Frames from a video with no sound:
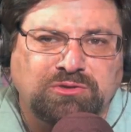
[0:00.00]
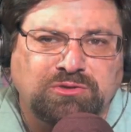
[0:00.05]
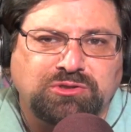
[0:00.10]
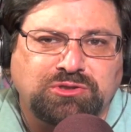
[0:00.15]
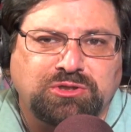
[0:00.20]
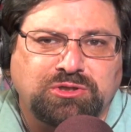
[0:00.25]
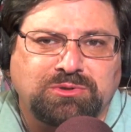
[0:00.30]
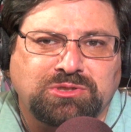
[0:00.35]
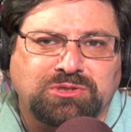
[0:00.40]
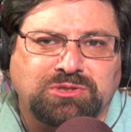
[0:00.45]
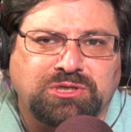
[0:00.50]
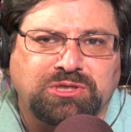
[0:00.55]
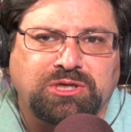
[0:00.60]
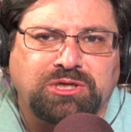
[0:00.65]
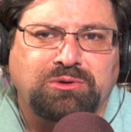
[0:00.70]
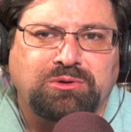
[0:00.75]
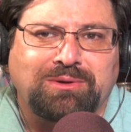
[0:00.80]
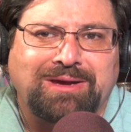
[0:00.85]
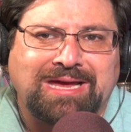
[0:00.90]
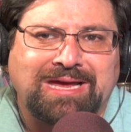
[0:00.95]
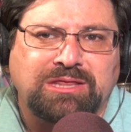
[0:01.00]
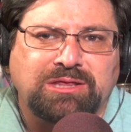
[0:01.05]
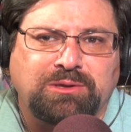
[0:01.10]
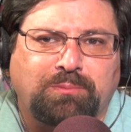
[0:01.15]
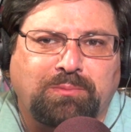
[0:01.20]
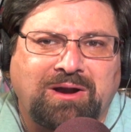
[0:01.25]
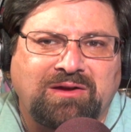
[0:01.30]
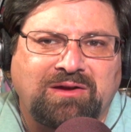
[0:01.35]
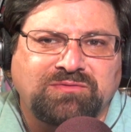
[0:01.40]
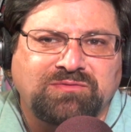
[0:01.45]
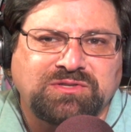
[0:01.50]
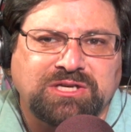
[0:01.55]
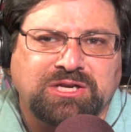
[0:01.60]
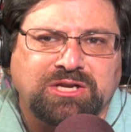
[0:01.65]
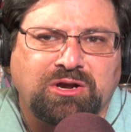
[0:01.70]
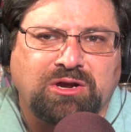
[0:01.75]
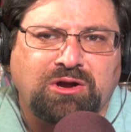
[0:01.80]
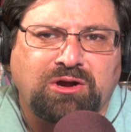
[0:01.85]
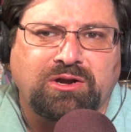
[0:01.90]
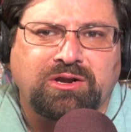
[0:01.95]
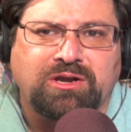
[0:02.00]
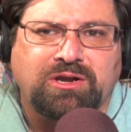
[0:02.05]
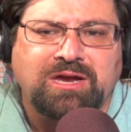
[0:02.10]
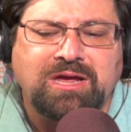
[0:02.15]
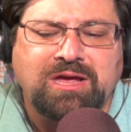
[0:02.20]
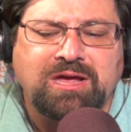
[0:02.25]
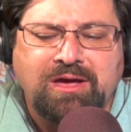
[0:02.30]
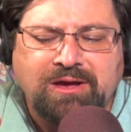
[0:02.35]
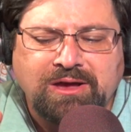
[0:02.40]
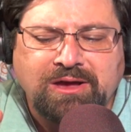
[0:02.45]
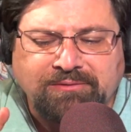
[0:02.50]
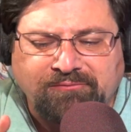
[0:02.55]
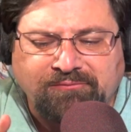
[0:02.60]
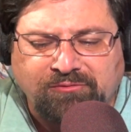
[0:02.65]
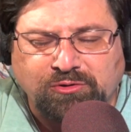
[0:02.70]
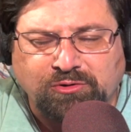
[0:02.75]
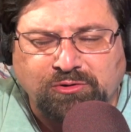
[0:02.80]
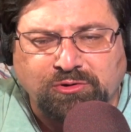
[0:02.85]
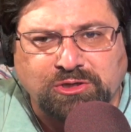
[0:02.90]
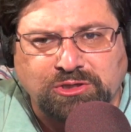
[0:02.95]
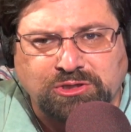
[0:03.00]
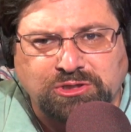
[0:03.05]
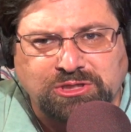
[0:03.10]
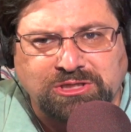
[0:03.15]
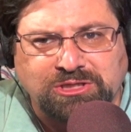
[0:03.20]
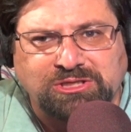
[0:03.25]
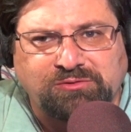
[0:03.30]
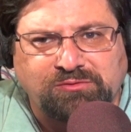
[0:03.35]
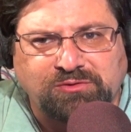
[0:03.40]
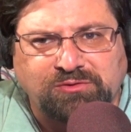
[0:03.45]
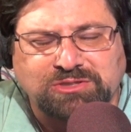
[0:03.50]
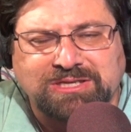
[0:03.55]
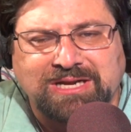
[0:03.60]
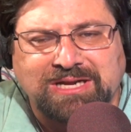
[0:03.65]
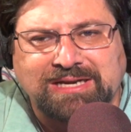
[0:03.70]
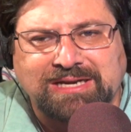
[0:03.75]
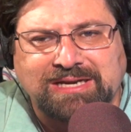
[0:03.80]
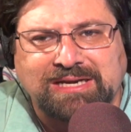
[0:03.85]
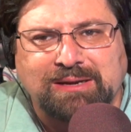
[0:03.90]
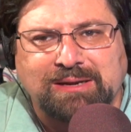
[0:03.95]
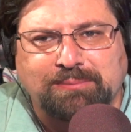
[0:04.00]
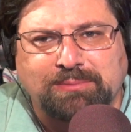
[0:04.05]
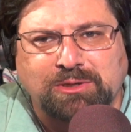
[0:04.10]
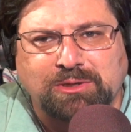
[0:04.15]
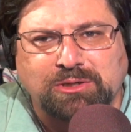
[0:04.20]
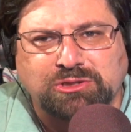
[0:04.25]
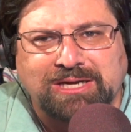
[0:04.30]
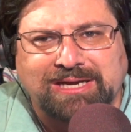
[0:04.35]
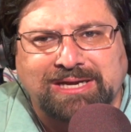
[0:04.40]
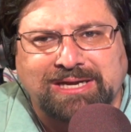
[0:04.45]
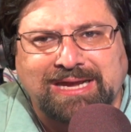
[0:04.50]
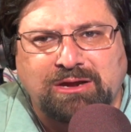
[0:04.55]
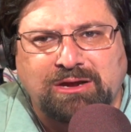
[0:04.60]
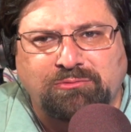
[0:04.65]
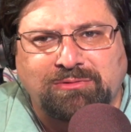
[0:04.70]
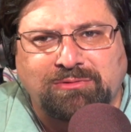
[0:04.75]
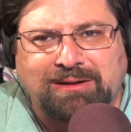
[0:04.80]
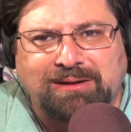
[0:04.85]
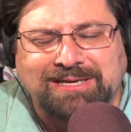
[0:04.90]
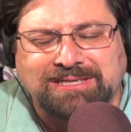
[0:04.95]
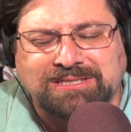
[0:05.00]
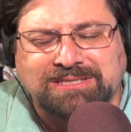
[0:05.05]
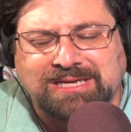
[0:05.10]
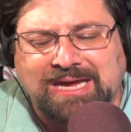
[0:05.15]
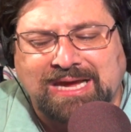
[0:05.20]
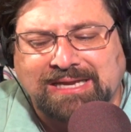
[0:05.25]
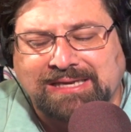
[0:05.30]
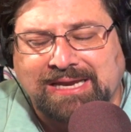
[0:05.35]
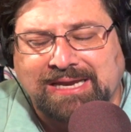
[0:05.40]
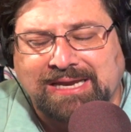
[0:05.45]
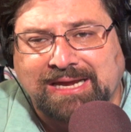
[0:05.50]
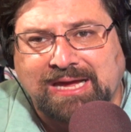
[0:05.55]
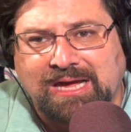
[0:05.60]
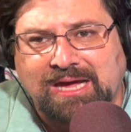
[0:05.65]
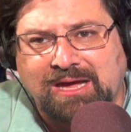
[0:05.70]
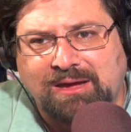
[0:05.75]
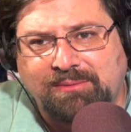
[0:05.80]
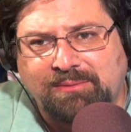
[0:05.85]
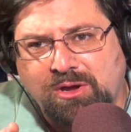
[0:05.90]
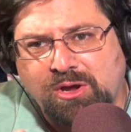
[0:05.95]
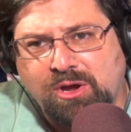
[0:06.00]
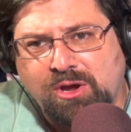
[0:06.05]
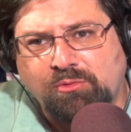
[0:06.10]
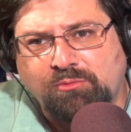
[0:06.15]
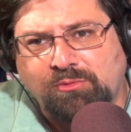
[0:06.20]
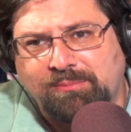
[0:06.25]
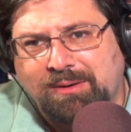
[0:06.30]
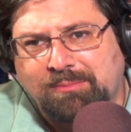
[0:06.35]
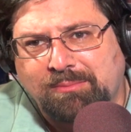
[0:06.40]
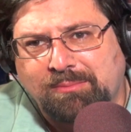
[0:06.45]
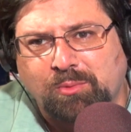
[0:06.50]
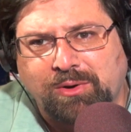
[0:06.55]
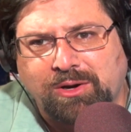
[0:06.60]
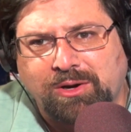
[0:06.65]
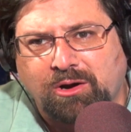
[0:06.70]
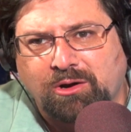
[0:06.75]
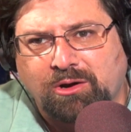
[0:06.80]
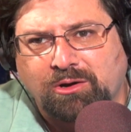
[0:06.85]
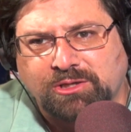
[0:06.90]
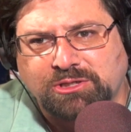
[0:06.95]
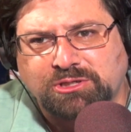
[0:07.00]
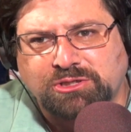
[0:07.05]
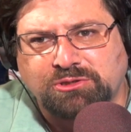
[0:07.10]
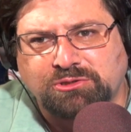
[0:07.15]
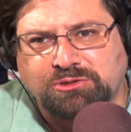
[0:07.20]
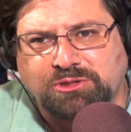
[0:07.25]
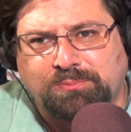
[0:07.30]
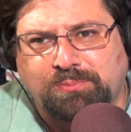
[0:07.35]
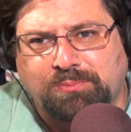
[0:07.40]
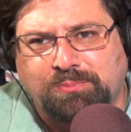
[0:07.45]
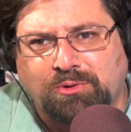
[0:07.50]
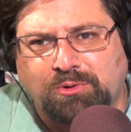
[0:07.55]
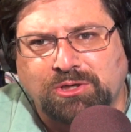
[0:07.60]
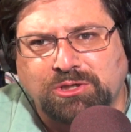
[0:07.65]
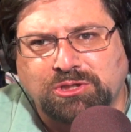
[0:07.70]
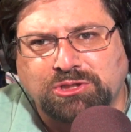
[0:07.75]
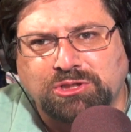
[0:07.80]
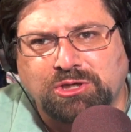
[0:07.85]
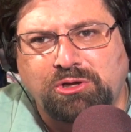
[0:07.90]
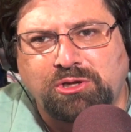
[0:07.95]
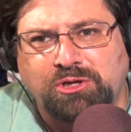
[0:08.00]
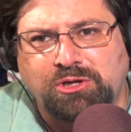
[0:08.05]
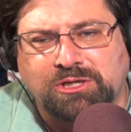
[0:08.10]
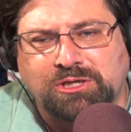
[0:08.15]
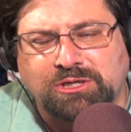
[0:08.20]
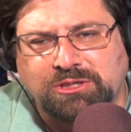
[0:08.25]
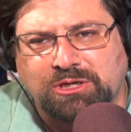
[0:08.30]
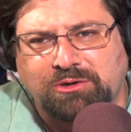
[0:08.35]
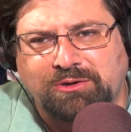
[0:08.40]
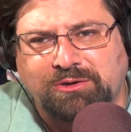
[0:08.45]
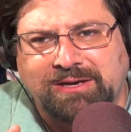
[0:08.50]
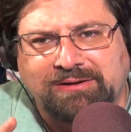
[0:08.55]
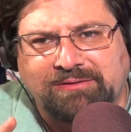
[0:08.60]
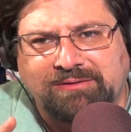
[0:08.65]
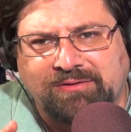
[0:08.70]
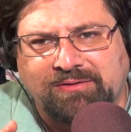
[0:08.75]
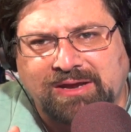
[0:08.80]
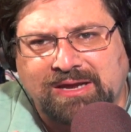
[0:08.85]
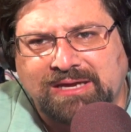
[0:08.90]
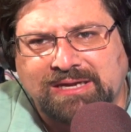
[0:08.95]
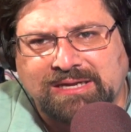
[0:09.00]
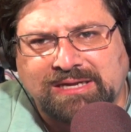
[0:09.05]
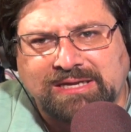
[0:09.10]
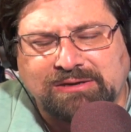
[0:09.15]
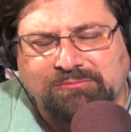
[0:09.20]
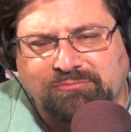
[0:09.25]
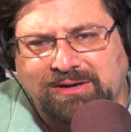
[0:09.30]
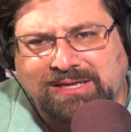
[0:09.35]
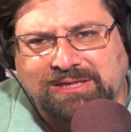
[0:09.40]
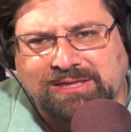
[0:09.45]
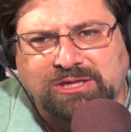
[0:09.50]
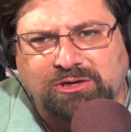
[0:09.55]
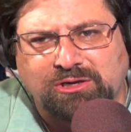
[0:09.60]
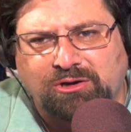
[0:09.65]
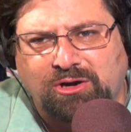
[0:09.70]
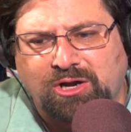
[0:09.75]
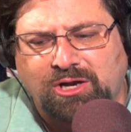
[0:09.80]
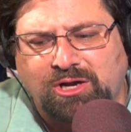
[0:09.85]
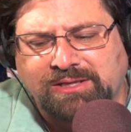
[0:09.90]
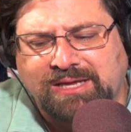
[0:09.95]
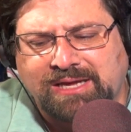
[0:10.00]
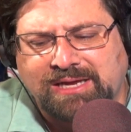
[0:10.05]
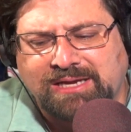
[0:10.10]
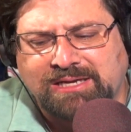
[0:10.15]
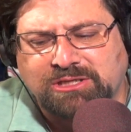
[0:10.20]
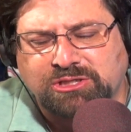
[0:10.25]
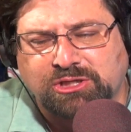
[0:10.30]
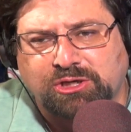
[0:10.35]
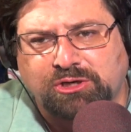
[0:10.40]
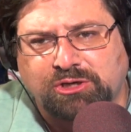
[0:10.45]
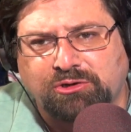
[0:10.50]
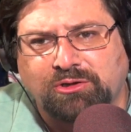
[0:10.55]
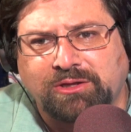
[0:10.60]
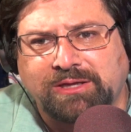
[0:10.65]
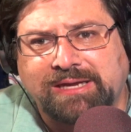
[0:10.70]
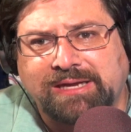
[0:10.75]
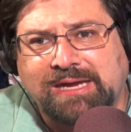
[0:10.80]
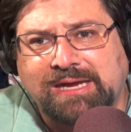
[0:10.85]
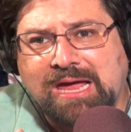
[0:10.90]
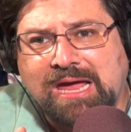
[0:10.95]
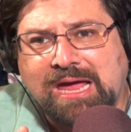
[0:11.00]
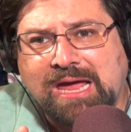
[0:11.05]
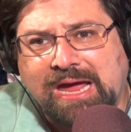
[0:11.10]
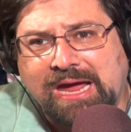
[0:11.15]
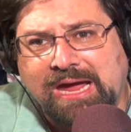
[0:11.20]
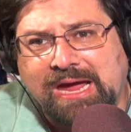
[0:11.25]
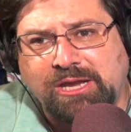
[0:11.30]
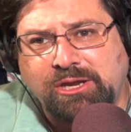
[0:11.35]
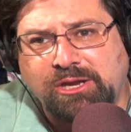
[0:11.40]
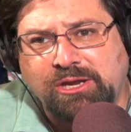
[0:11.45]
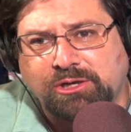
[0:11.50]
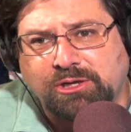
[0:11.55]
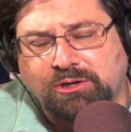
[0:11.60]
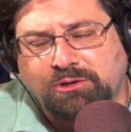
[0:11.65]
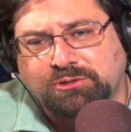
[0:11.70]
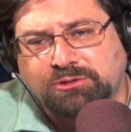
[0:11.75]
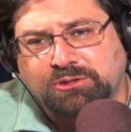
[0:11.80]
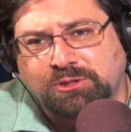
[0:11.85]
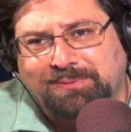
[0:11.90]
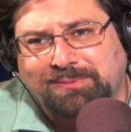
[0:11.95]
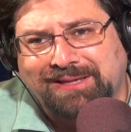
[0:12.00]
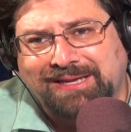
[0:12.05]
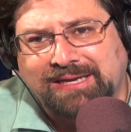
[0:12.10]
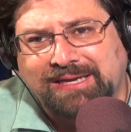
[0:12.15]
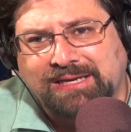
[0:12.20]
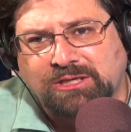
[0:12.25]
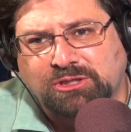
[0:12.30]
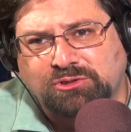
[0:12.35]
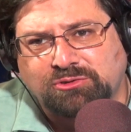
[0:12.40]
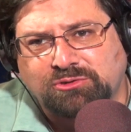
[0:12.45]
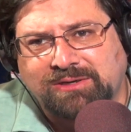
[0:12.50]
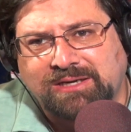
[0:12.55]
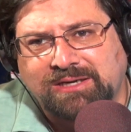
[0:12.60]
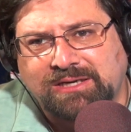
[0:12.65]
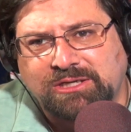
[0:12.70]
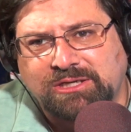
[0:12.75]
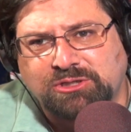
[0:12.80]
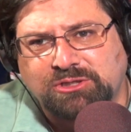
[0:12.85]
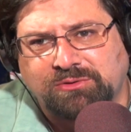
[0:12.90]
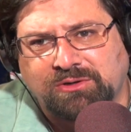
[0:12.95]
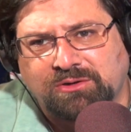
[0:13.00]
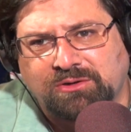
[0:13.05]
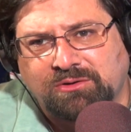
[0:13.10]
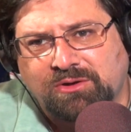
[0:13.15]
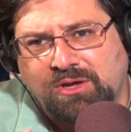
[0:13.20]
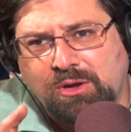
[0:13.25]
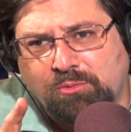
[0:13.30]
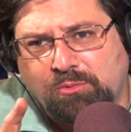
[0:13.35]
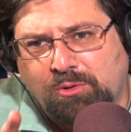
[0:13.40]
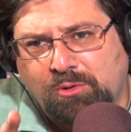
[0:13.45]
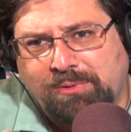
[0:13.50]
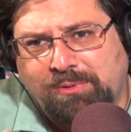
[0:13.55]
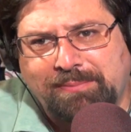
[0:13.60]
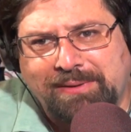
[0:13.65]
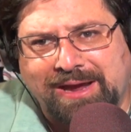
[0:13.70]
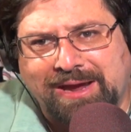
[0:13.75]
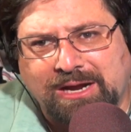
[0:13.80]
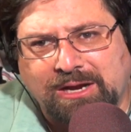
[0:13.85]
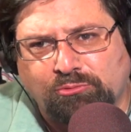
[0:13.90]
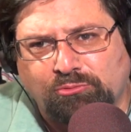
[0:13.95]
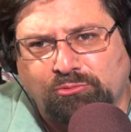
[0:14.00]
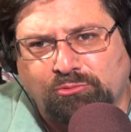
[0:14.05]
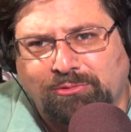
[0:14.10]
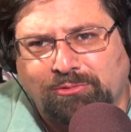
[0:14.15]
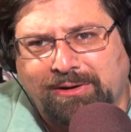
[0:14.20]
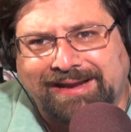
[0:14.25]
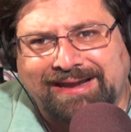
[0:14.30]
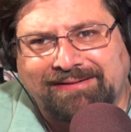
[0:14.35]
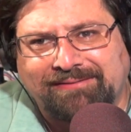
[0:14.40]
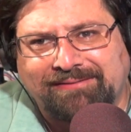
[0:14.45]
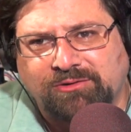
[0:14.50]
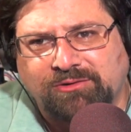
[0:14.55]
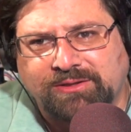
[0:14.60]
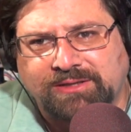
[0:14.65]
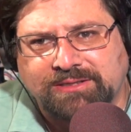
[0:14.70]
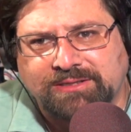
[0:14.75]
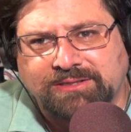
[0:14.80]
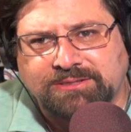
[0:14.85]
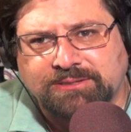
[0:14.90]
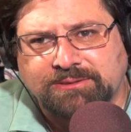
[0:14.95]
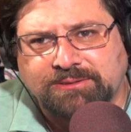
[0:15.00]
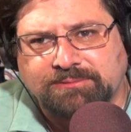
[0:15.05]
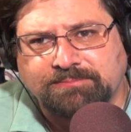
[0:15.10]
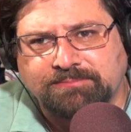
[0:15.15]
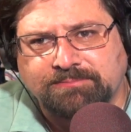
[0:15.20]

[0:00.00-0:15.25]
Who's Jewish to You, and the prophecy card for signing up. Check out rabbiscott.com. Remember, we are a listener-supported show. You can donate right there online securely, and you can also plant a tree in Israel. We'll be back right after this.